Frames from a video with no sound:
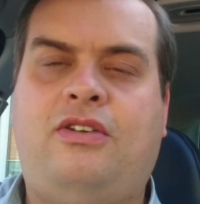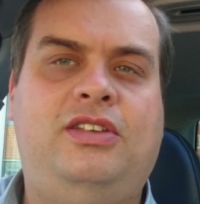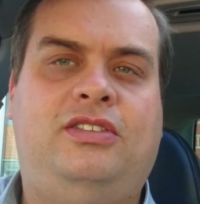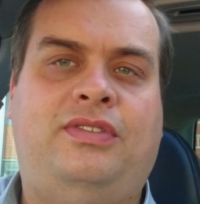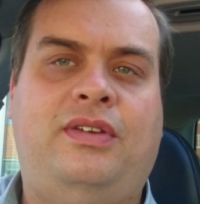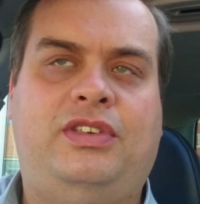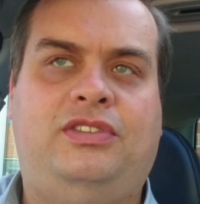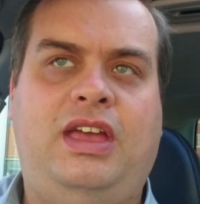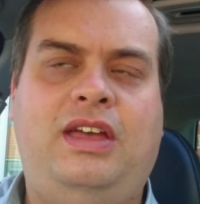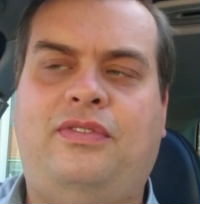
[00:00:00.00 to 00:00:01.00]
increases I think
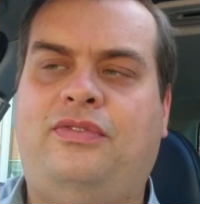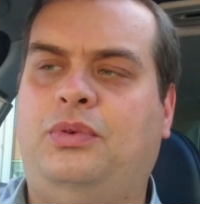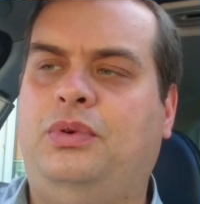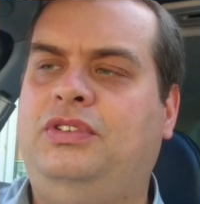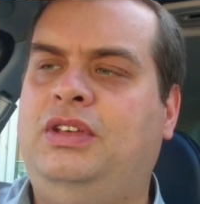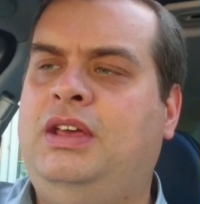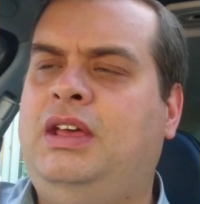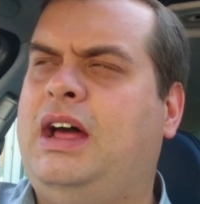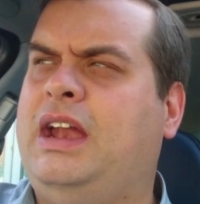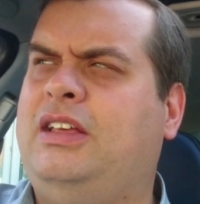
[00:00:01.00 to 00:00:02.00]
this year for Ford,
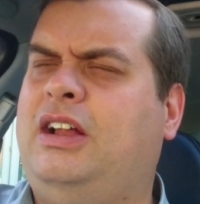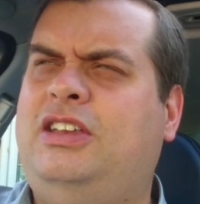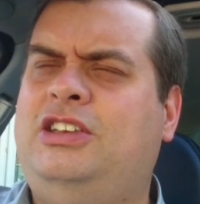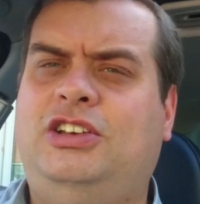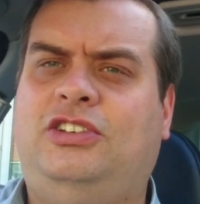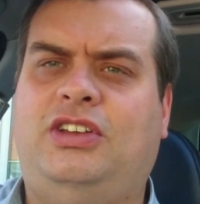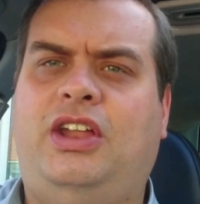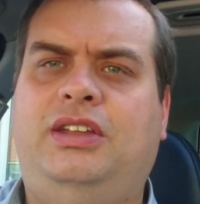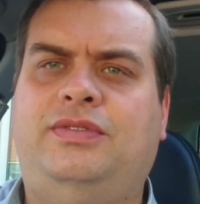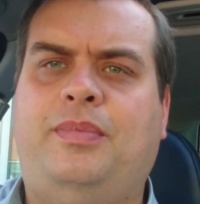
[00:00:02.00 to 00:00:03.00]
and it's actually just
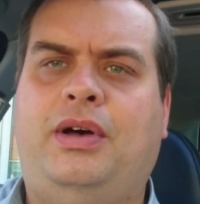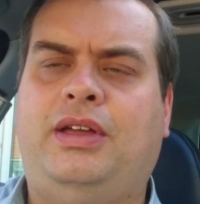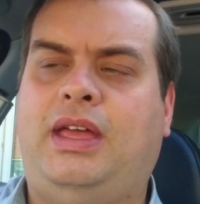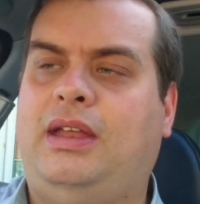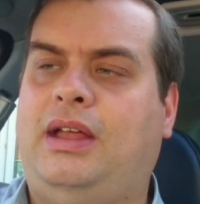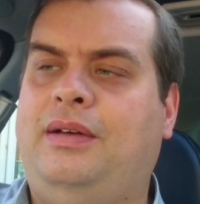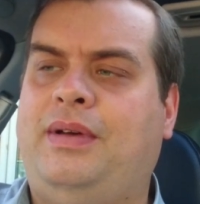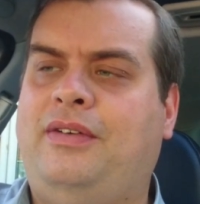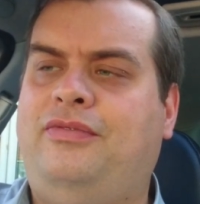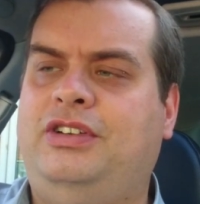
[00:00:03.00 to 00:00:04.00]
under the market
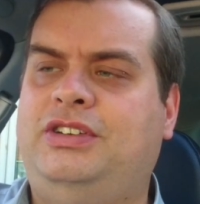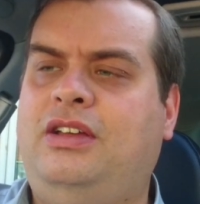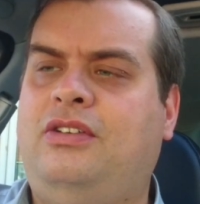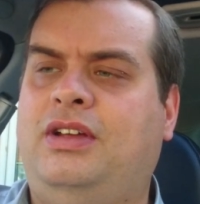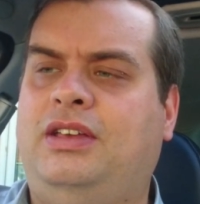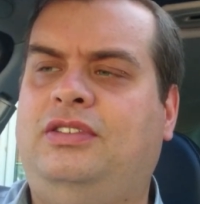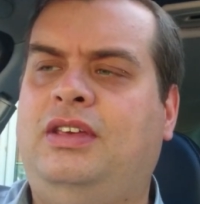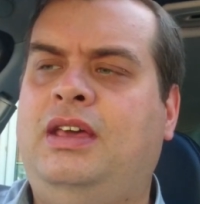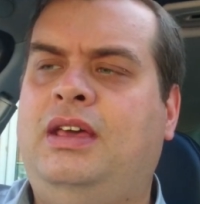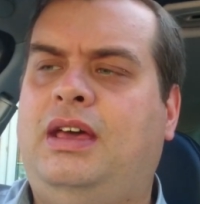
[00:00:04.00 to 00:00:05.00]
average increase.
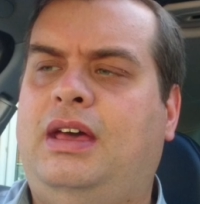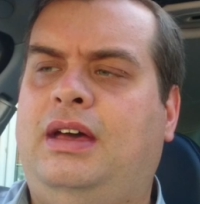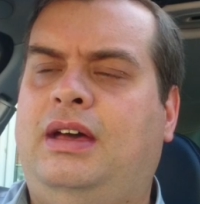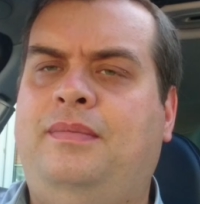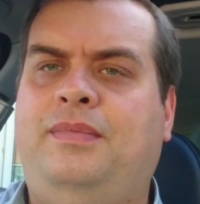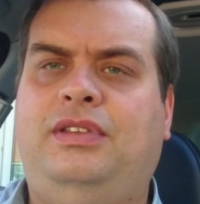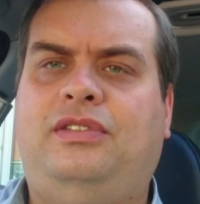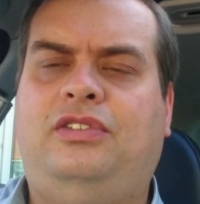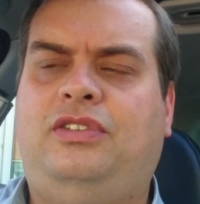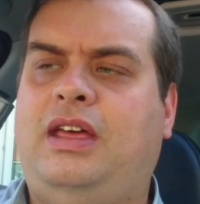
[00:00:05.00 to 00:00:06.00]

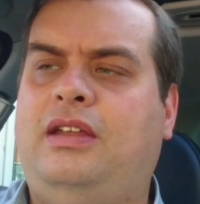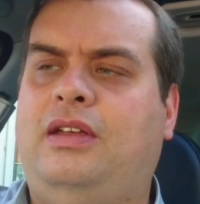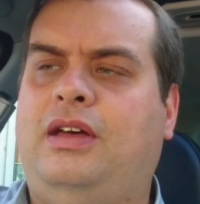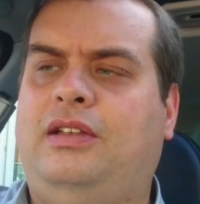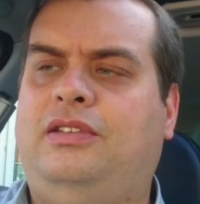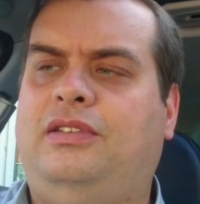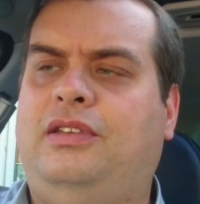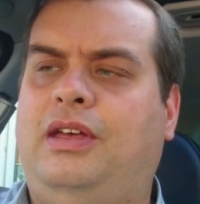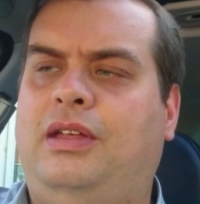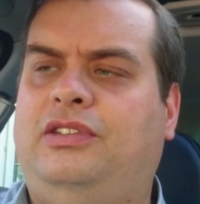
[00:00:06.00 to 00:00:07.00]
It's
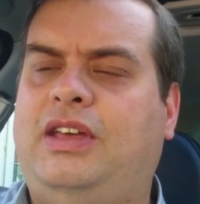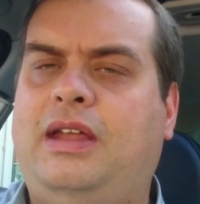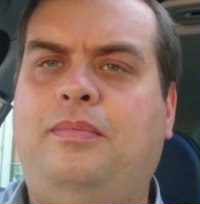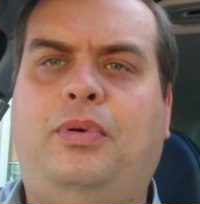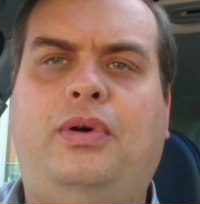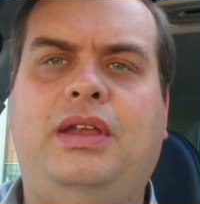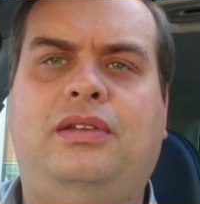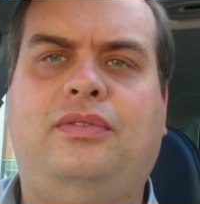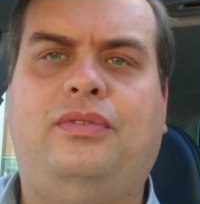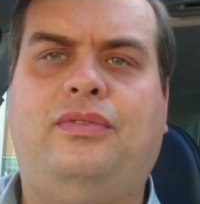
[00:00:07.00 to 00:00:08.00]

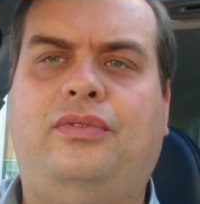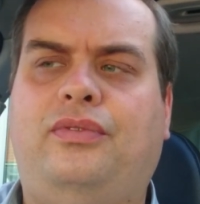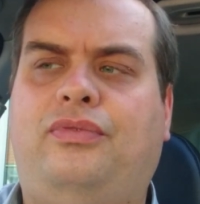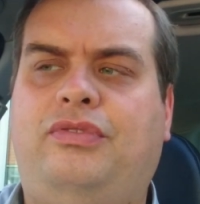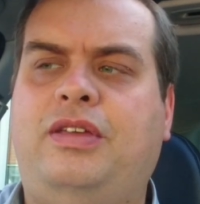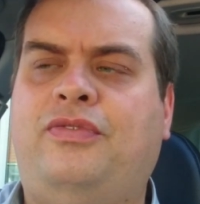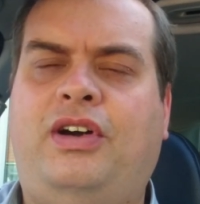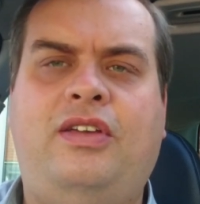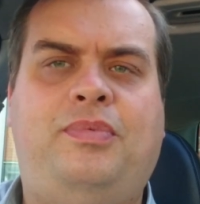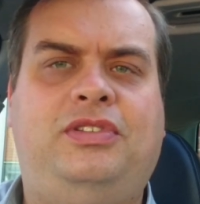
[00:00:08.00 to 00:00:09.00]

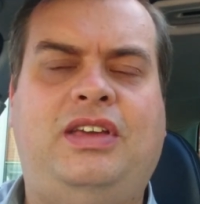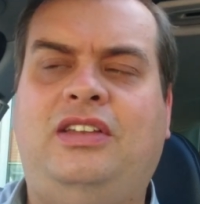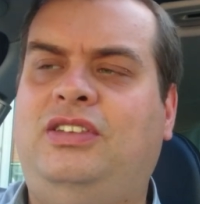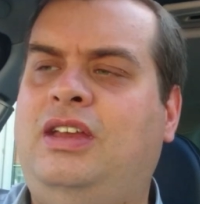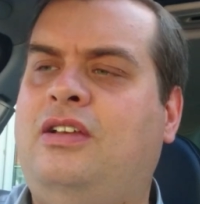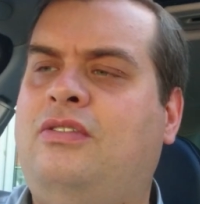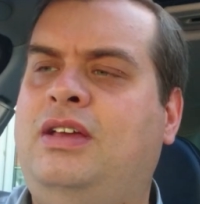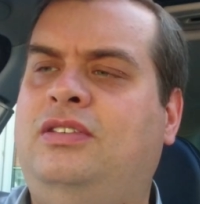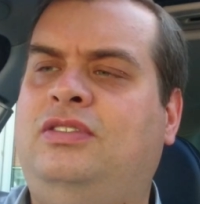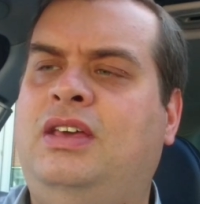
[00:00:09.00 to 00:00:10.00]
10.35%
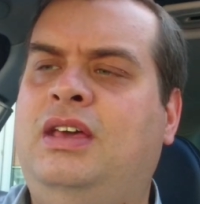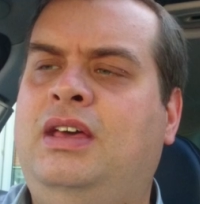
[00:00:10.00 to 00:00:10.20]
increase,